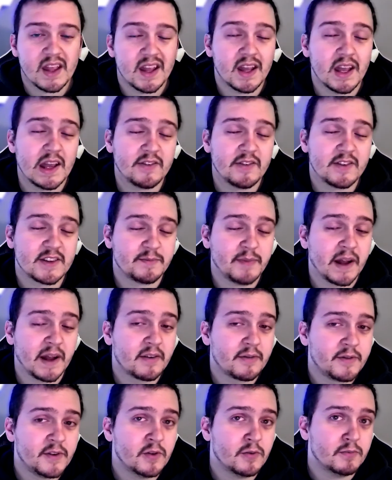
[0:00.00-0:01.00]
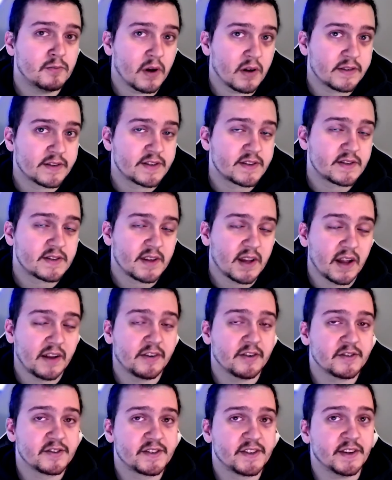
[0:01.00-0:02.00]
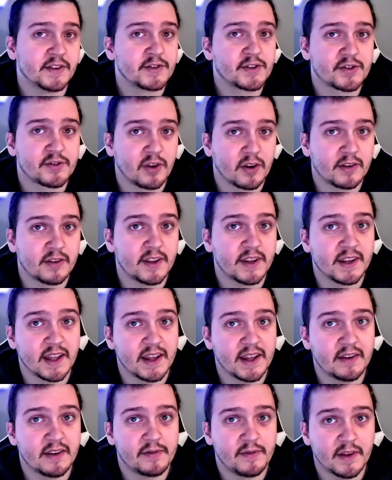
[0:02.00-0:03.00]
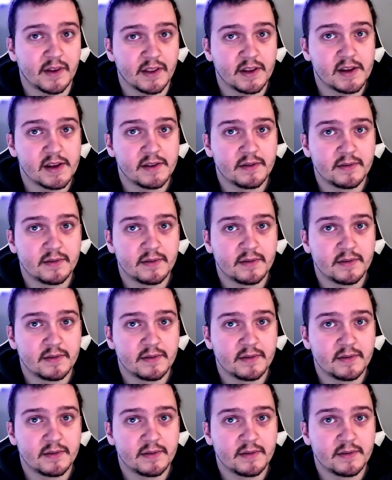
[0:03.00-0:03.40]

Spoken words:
If it's been a few months and you're still struggling to hit affiliate,